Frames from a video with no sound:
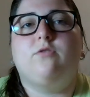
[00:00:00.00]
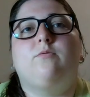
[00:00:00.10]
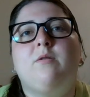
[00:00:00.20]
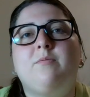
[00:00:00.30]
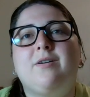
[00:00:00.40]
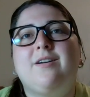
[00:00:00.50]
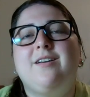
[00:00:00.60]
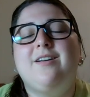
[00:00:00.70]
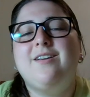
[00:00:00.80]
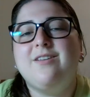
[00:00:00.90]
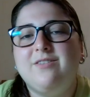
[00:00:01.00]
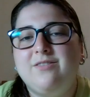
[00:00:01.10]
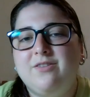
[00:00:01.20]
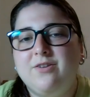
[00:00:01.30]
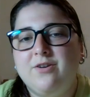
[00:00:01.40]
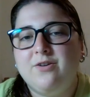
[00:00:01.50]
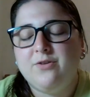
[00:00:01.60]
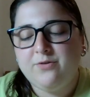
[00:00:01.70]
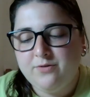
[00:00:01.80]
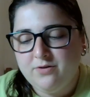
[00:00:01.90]
Remember, the
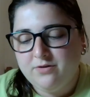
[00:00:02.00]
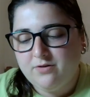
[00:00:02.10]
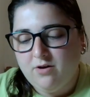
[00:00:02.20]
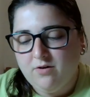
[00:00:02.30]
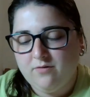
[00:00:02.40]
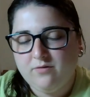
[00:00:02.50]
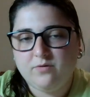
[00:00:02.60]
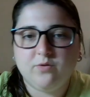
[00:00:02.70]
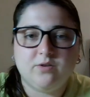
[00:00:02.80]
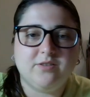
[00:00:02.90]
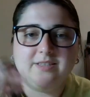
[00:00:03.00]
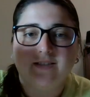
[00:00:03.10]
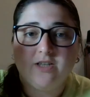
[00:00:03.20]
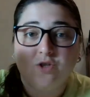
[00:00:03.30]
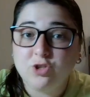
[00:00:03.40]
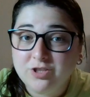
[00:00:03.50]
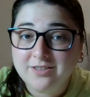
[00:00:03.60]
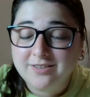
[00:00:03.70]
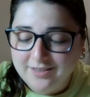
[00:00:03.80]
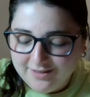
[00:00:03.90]
unit of force is a
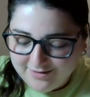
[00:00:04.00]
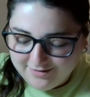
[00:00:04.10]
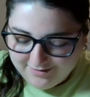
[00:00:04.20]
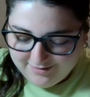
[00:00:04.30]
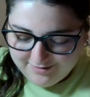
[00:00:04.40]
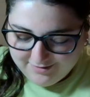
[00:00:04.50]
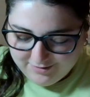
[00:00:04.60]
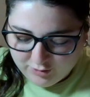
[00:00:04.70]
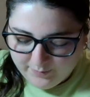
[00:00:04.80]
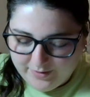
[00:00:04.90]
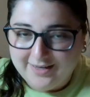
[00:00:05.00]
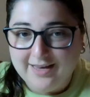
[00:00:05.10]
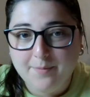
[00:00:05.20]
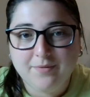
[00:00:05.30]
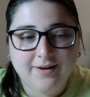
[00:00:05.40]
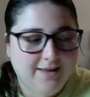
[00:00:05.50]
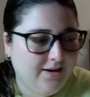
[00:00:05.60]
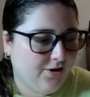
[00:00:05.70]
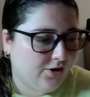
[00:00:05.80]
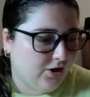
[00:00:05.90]
newton. Should be a capital
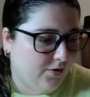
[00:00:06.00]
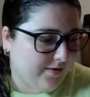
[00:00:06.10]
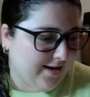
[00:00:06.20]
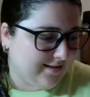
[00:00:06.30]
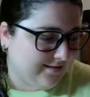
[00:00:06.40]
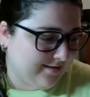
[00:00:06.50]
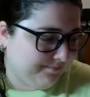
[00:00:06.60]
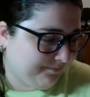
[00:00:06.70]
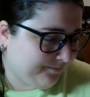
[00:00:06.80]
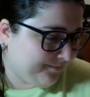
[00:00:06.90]
N, not a lowercase n.